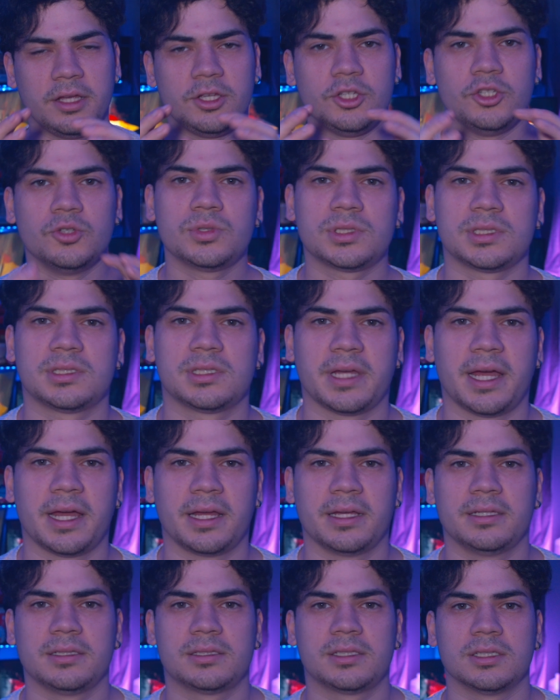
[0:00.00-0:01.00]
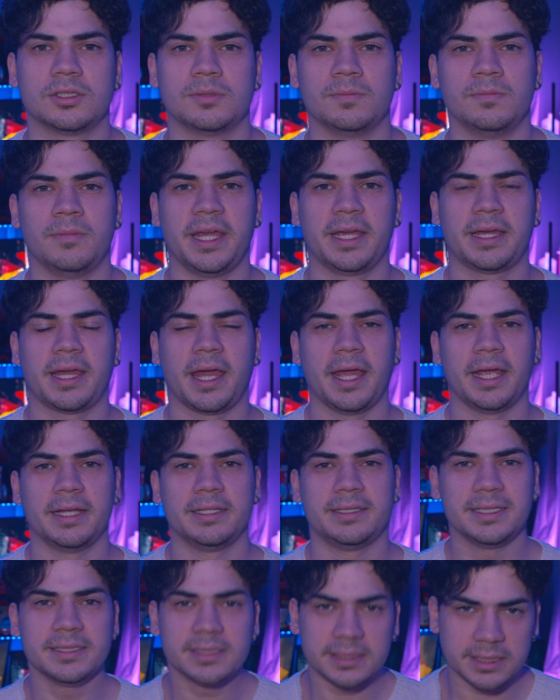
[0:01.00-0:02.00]
It uses that to make a
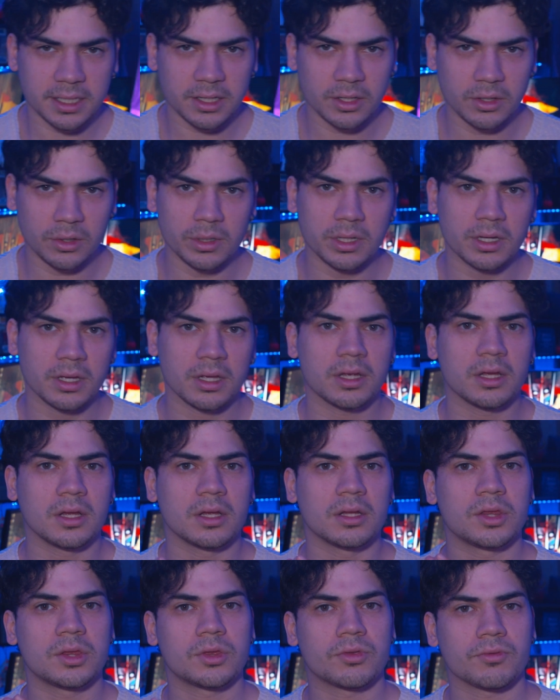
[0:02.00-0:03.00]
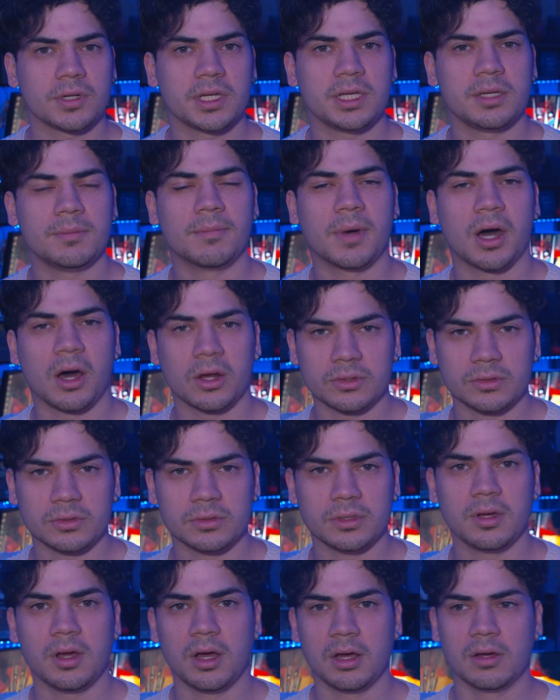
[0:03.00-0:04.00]
detailed 3D model
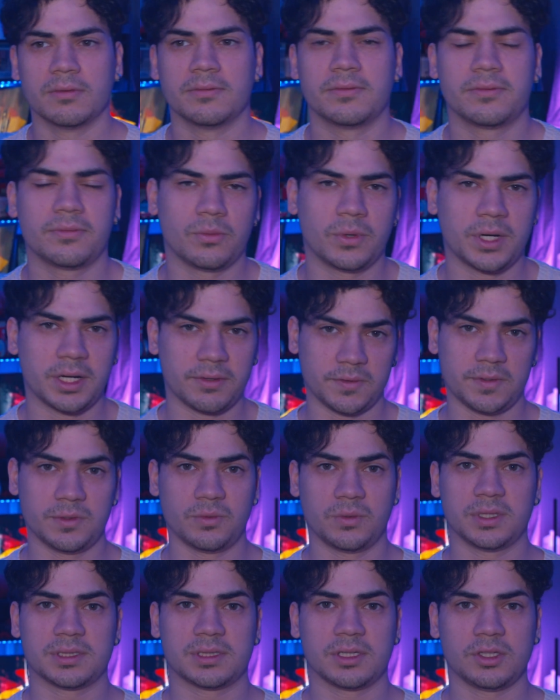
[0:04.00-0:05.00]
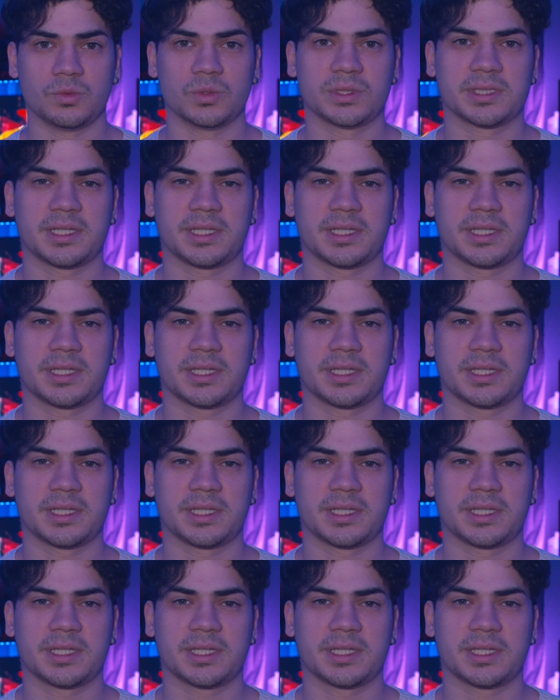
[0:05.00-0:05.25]
of whatever it was that you were